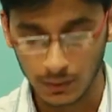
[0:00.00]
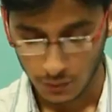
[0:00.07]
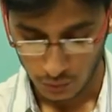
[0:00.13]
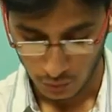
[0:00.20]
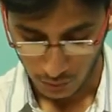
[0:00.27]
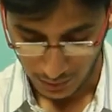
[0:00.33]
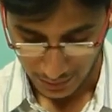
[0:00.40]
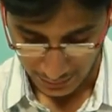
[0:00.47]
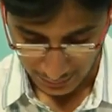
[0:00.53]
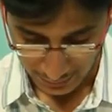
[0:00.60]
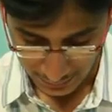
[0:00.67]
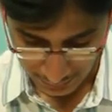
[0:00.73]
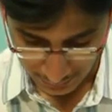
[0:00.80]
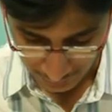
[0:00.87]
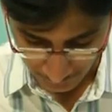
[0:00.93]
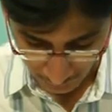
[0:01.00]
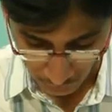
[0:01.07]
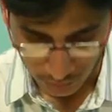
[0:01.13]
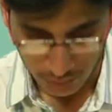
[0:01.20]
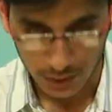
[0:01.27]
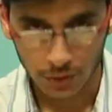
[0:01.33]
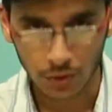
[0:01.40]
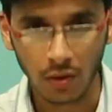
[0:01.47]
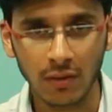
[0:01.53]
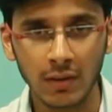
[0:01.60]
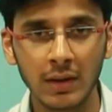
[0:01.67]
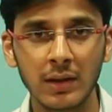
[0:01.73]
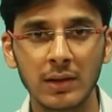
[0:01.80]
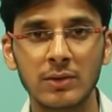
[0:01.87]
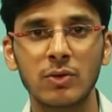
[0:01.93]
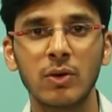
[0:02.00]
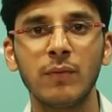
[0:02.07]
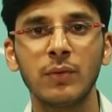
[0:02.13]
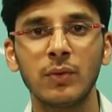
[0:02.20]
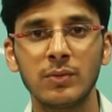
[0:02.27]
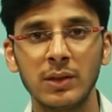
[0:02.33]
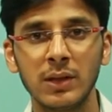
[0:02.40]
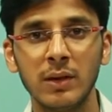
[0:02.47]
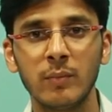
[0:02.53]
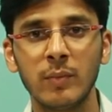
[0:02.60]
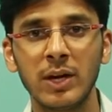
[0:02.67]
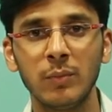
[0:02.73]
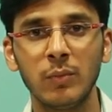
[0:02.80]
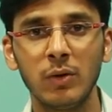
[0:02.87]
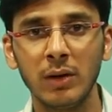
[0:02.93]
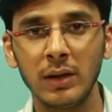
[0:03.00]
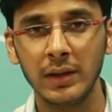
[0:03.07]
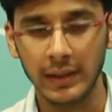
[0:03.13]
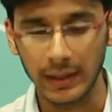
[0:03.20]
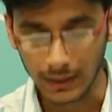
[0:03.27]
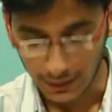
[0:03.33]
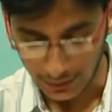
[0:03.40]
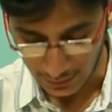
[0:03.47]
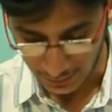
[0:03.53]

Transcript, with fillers: so i'll use the shortcut instead of using a breadboard i'll directly